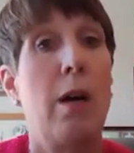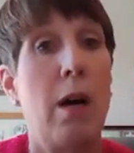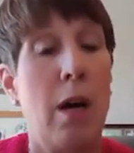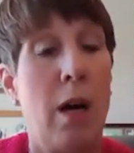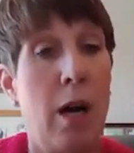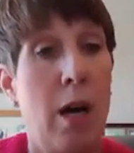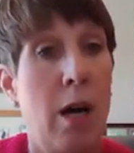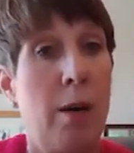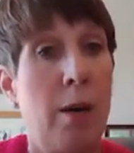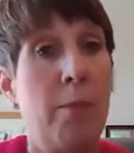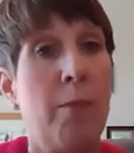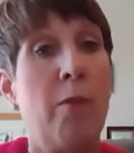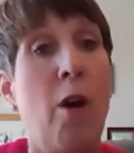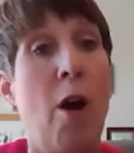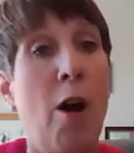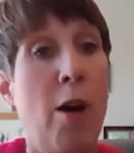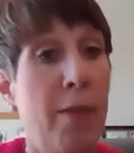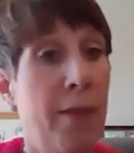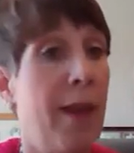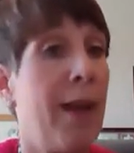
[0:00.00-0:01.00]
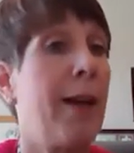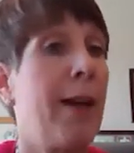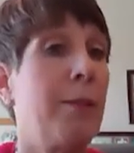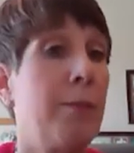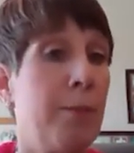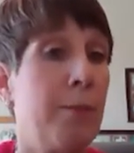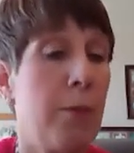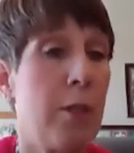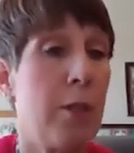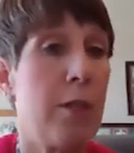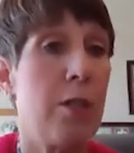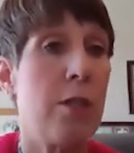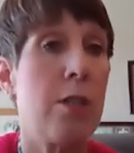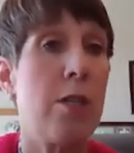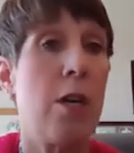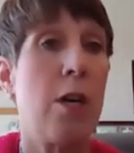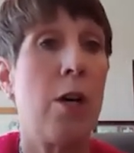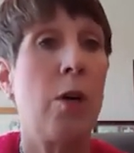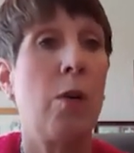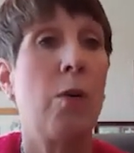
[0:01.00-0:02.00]
um, on that.
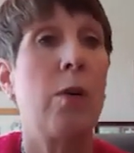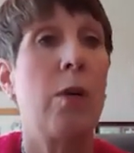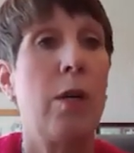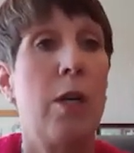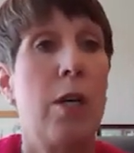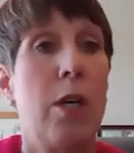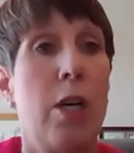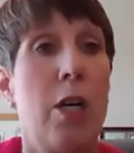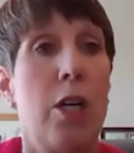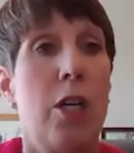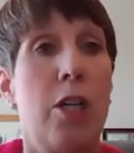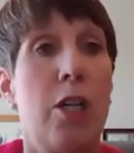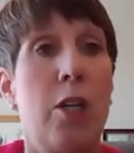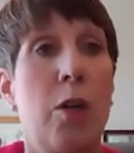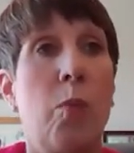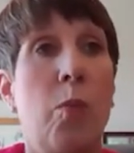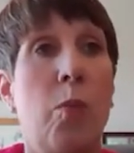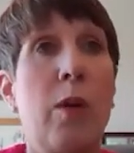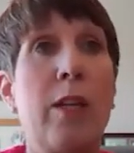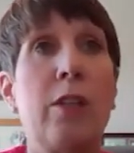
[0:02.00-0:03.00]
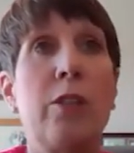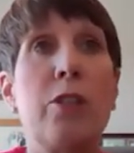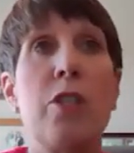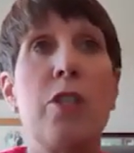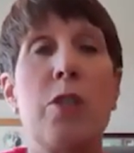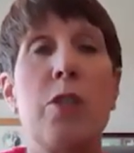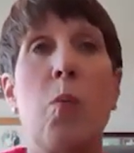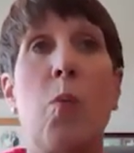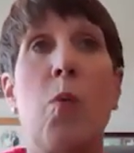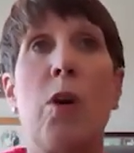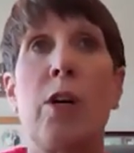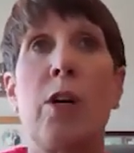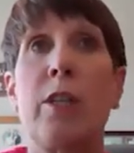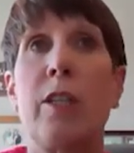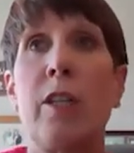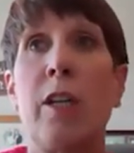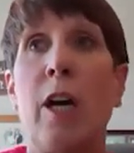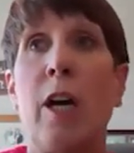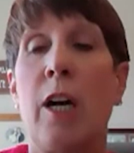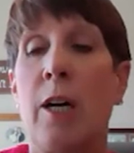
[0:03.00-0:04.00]
So, you know, we'll just work.
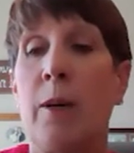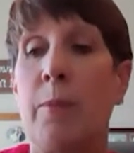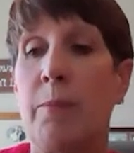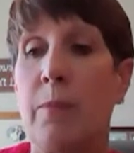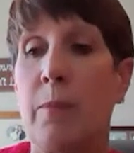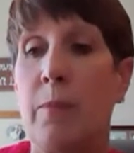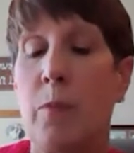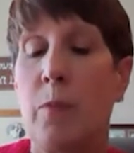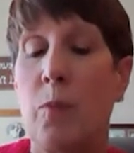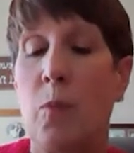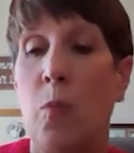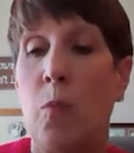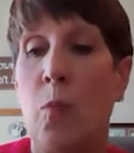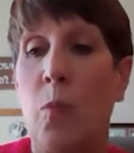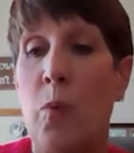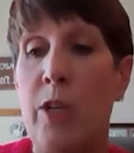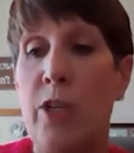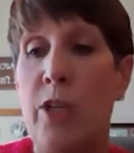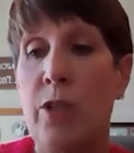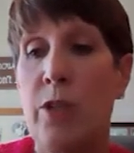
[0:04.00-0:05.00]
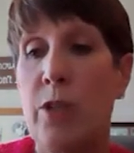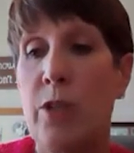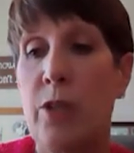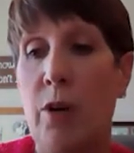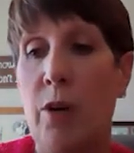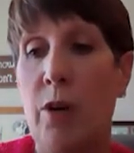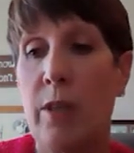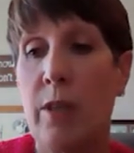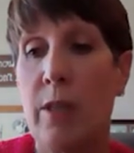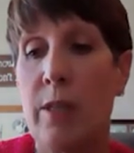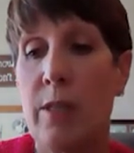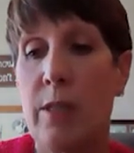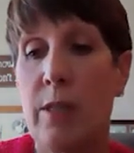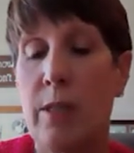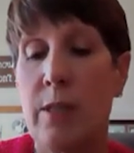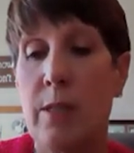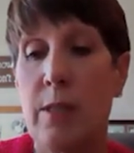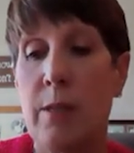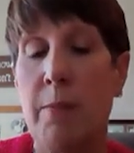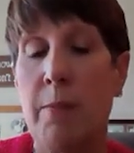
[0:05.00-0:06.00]
Um, we just started this
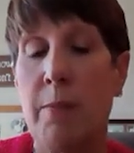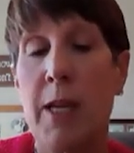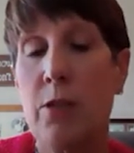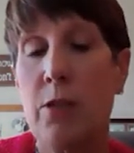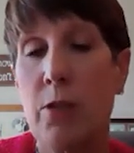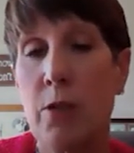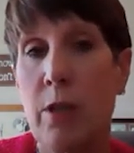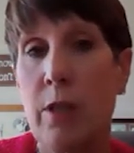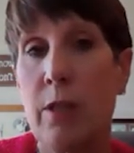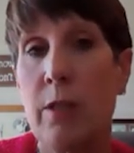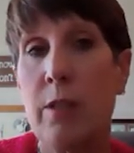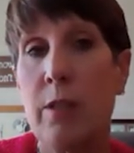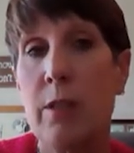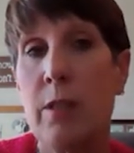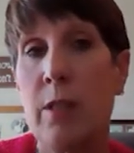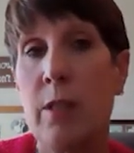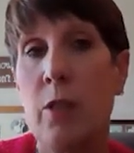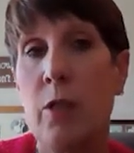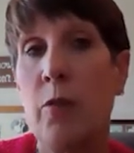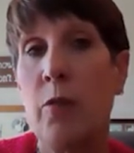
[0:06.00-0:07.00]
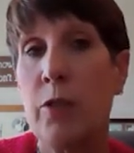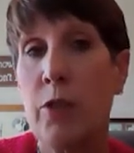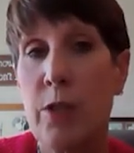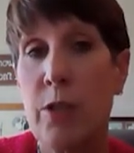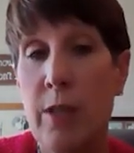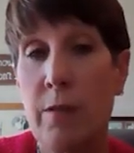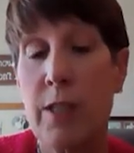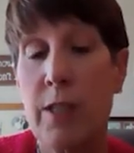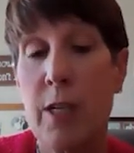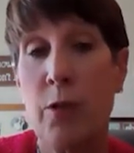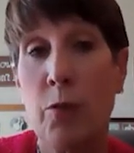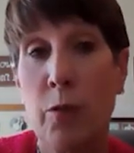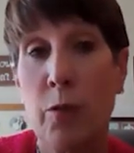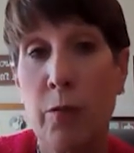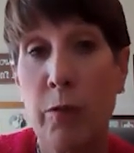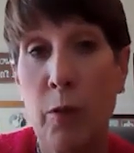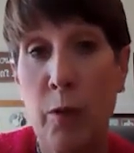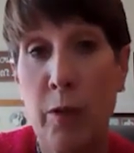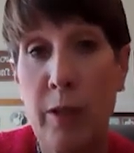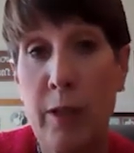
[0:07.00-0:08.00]
semester at the University of Central
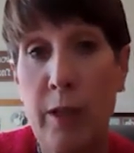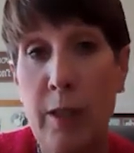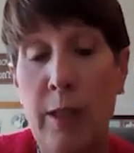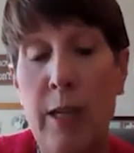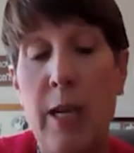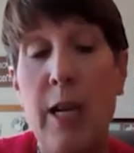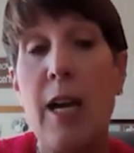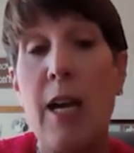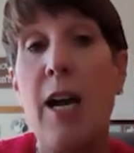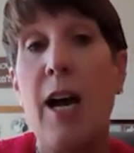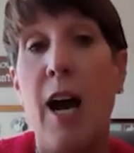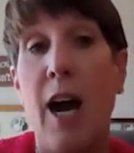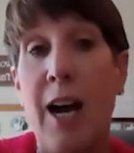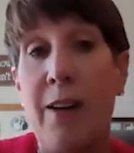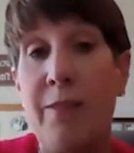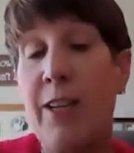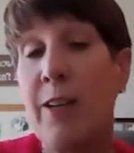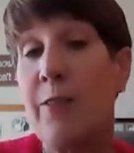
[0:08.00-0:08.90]
Florida. I've